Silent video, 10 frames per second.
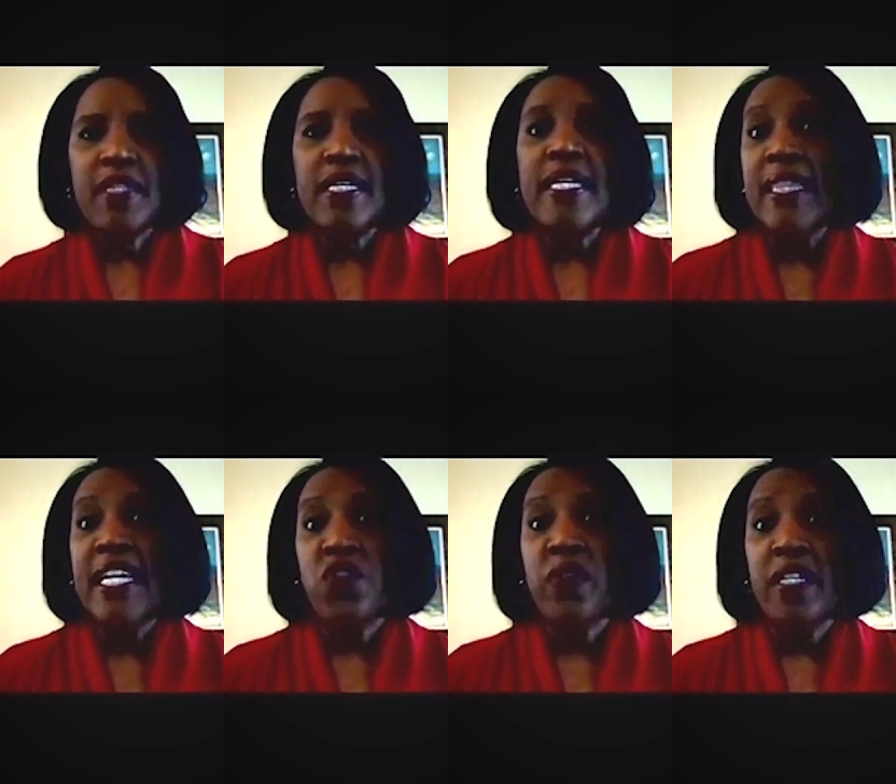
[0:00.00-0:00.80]
And
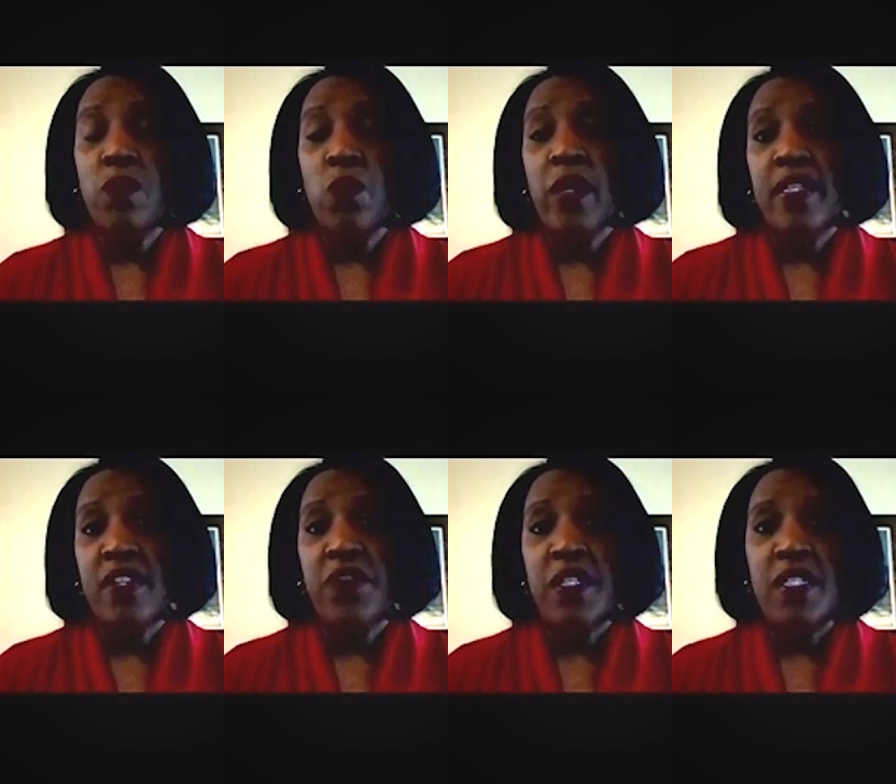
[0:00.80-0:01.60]
that's really one of the
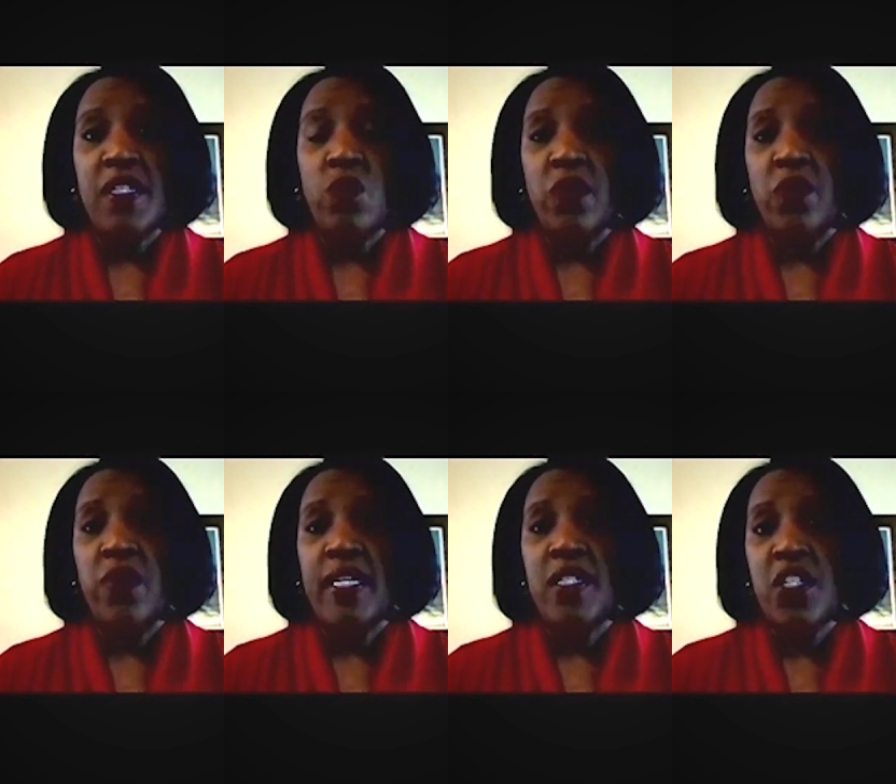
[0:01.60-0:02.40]
differences with
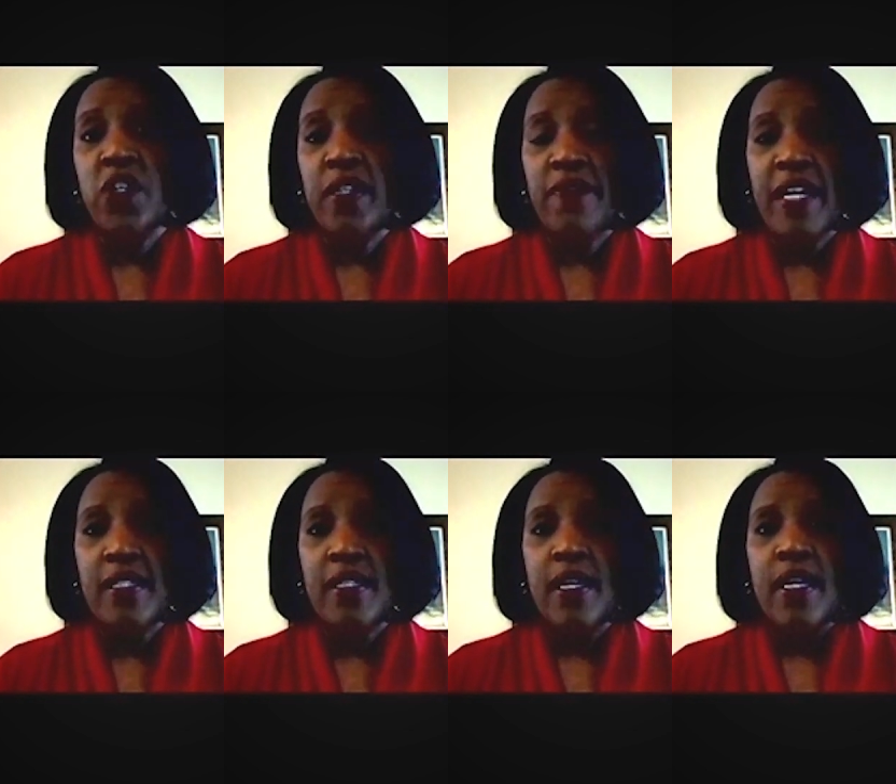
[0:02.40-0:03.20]
creating a digital event,
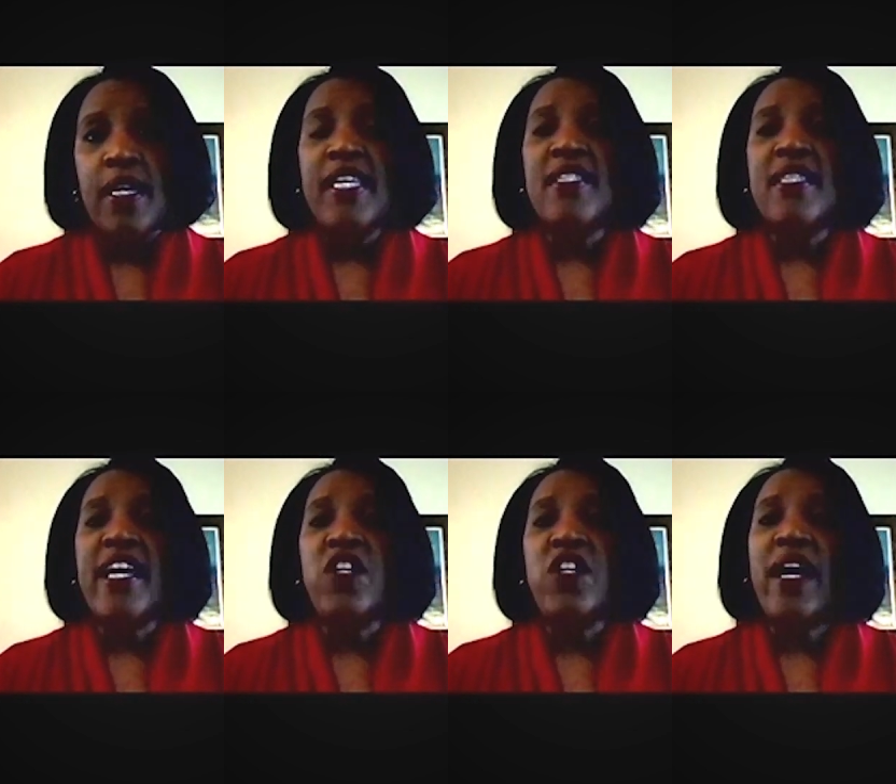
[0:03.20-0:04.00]
is
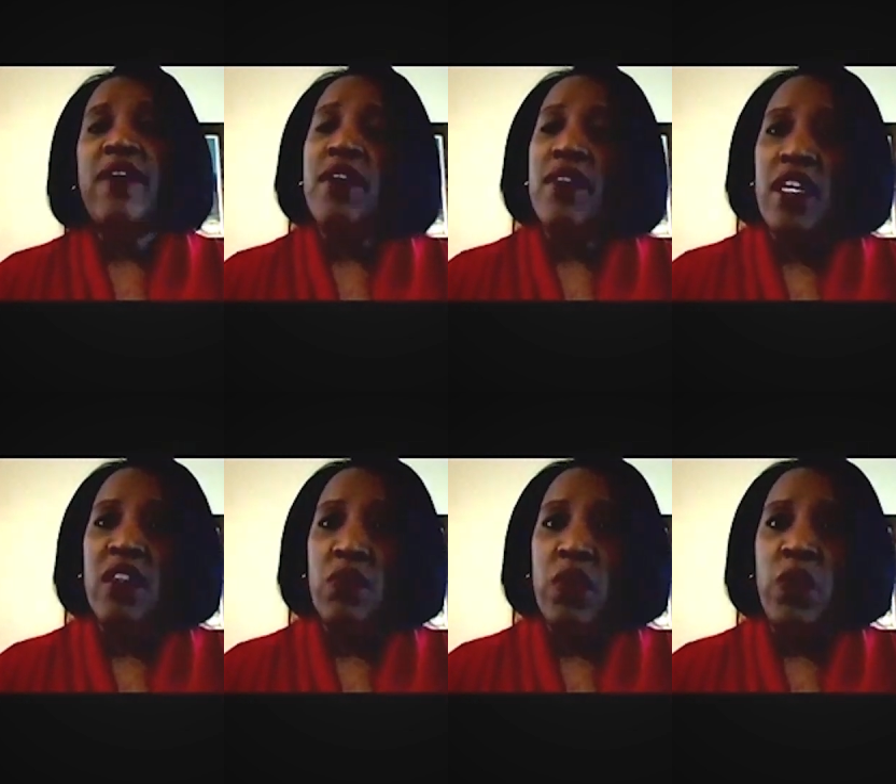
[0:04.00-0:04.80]
that you have to think
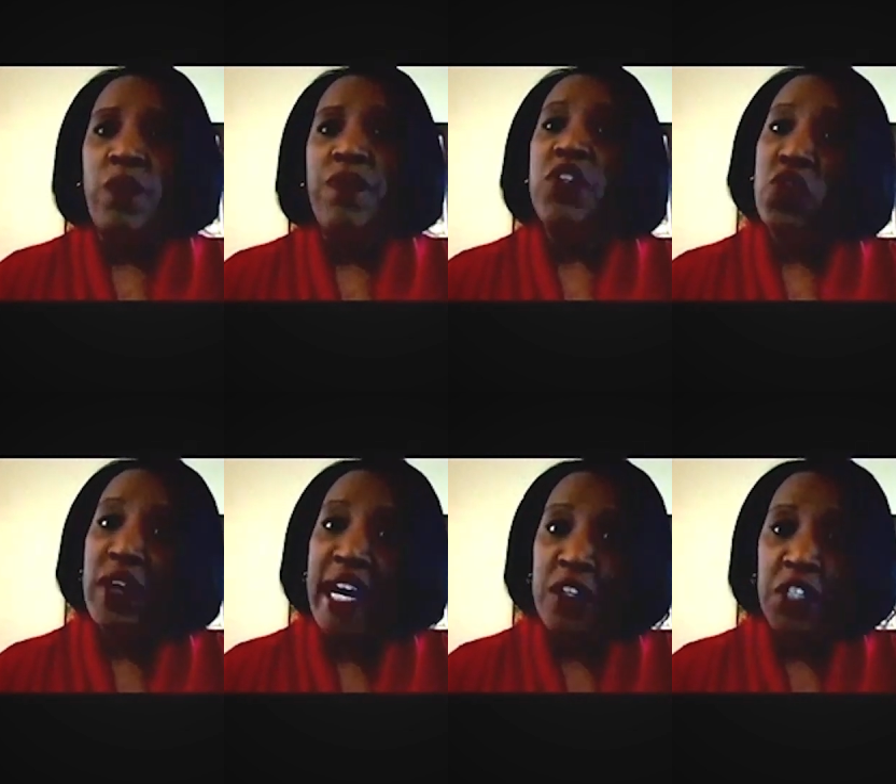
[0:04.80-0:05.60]
through the
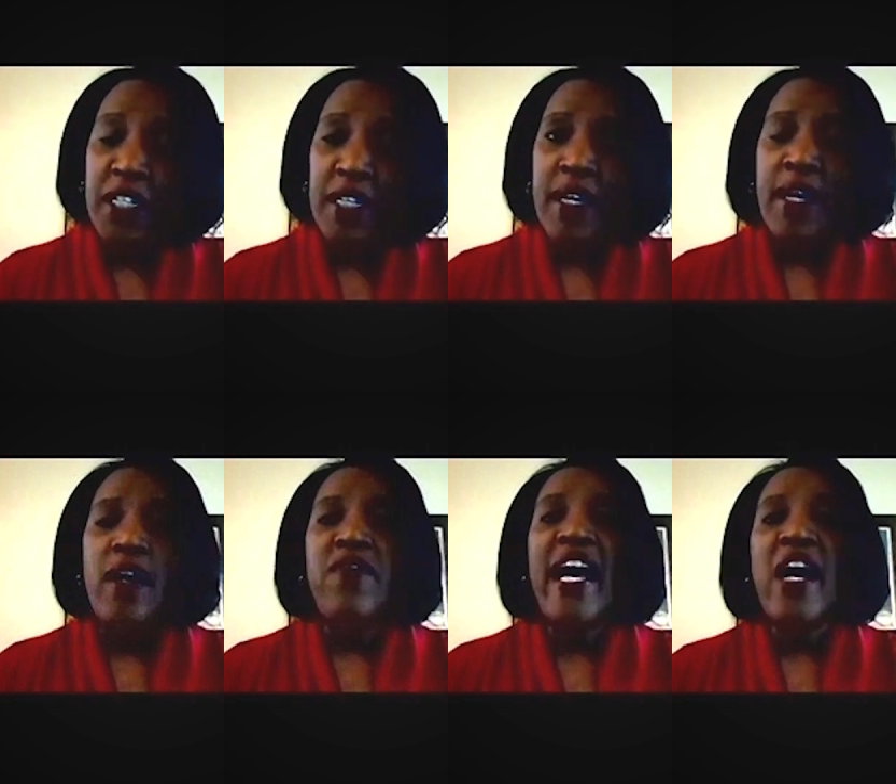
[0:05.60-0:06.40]
strategy
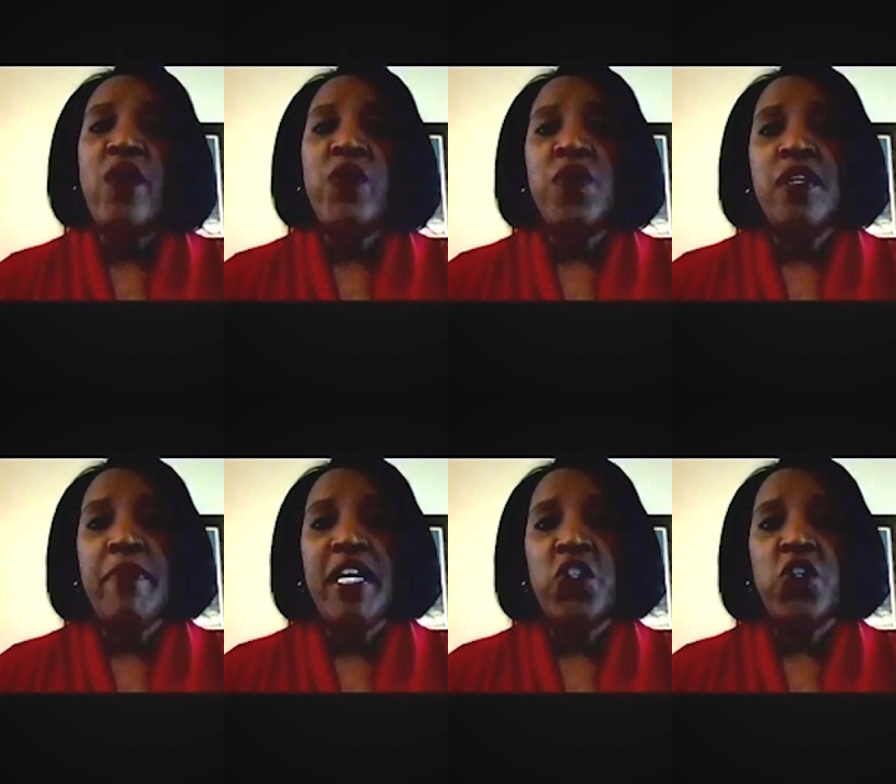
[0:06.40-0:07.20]
of how you can
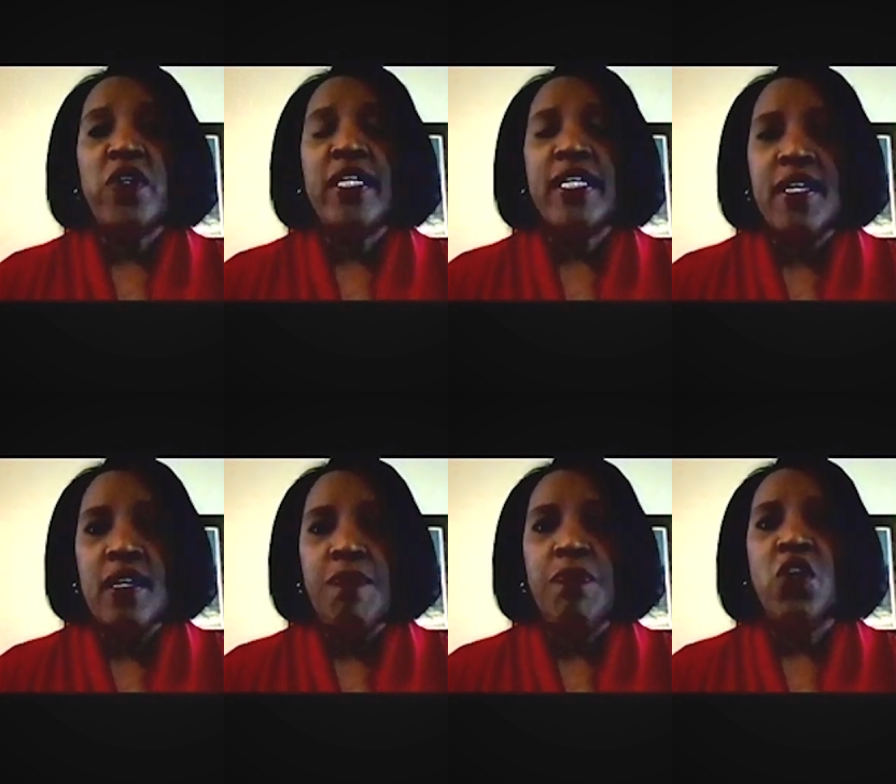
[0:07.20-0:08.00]
make sure to
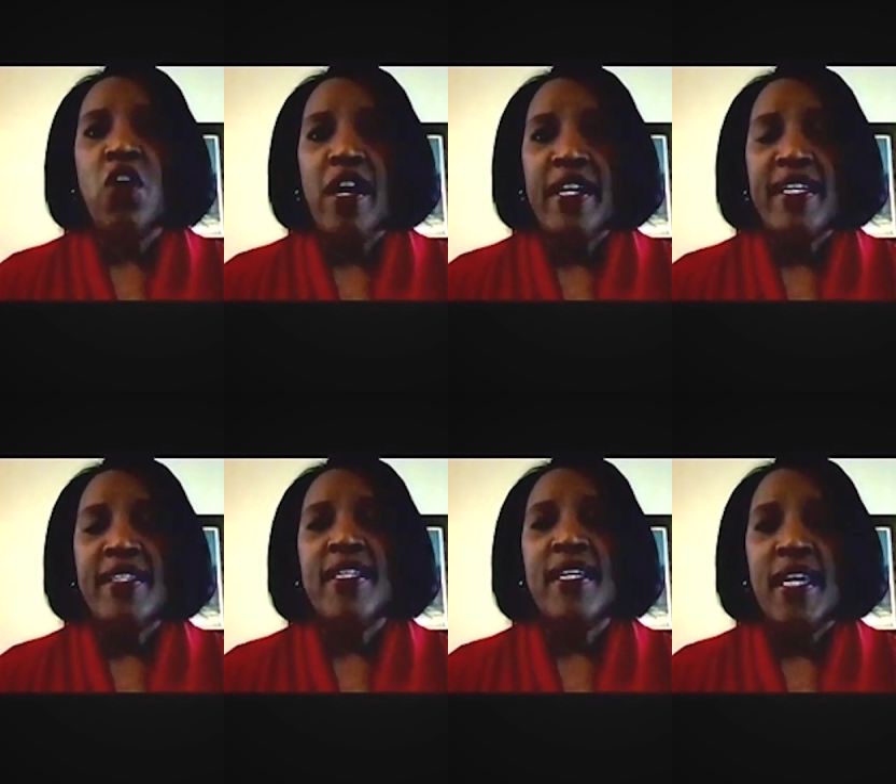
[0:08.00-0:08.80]
keep your audience
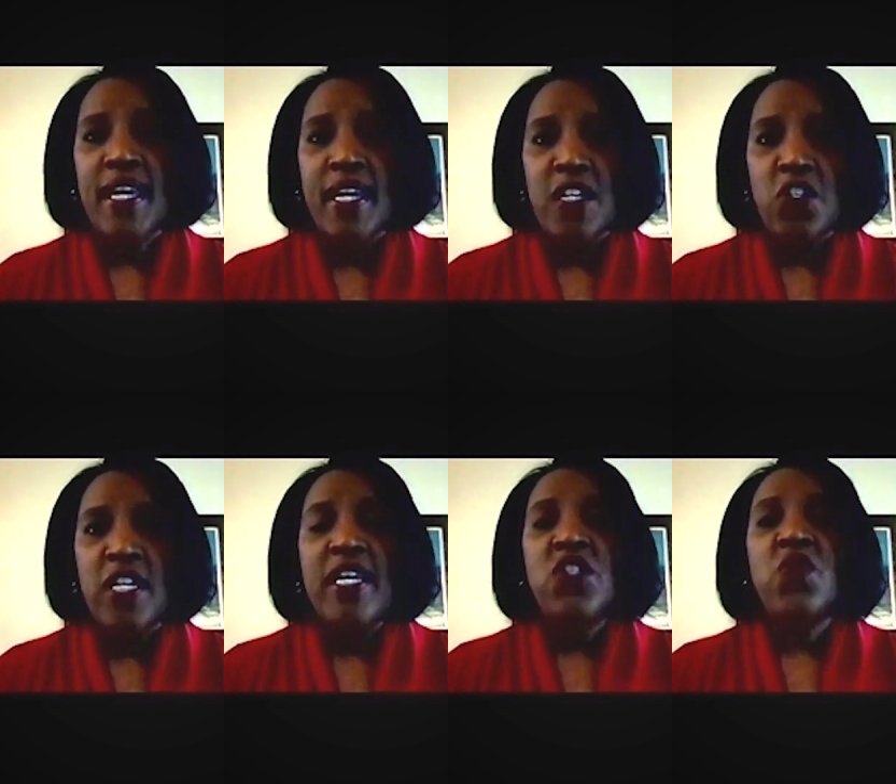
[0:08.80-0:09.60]
engaged
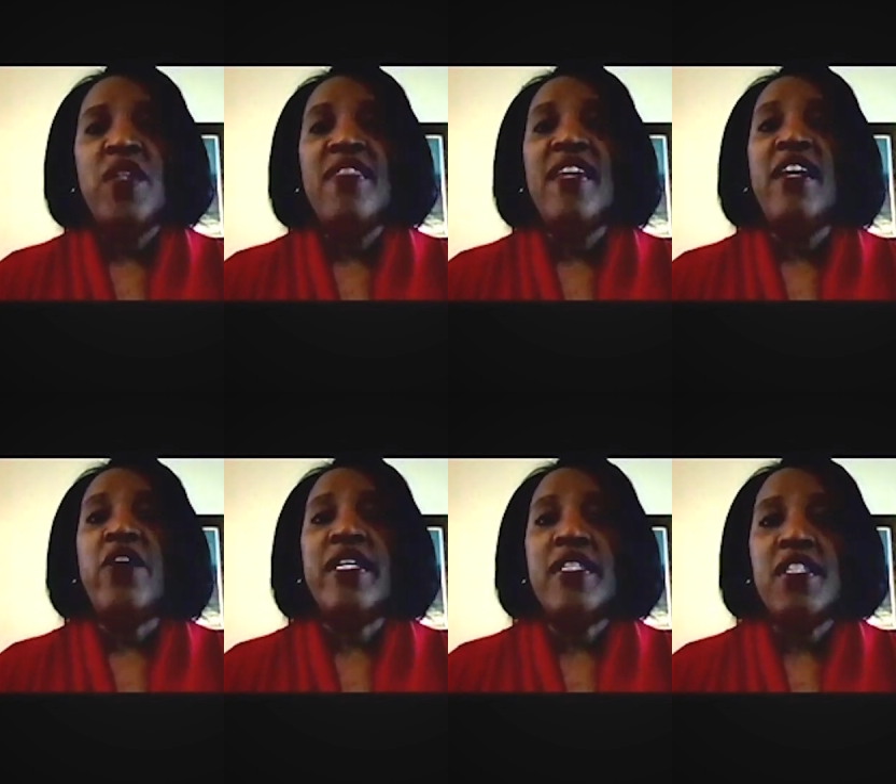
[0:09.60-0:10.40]
so that they are
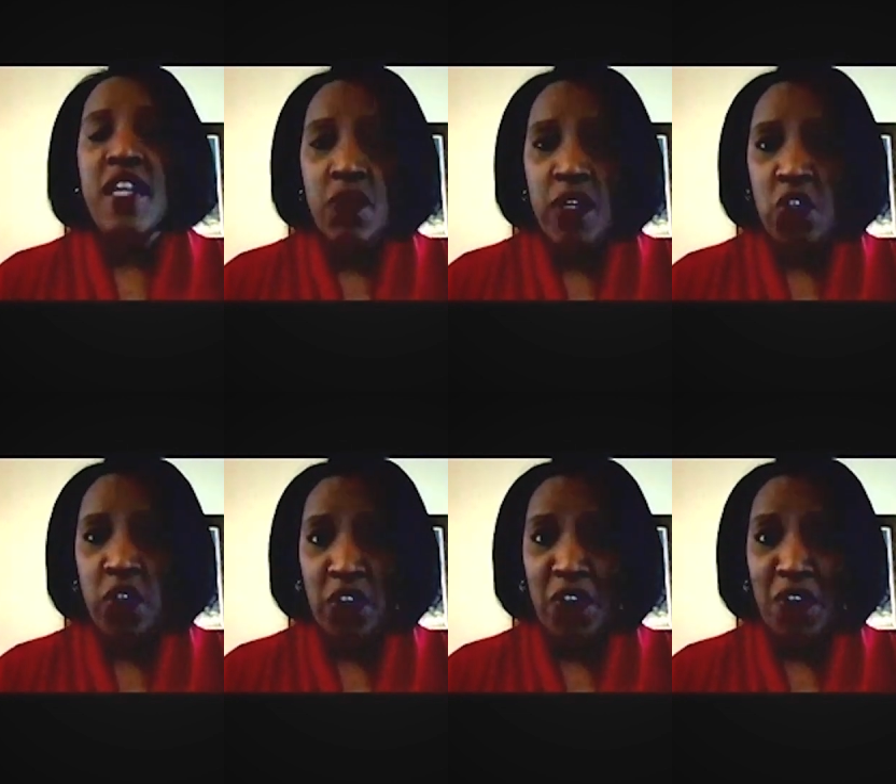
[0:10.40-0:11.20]
continuing to learn,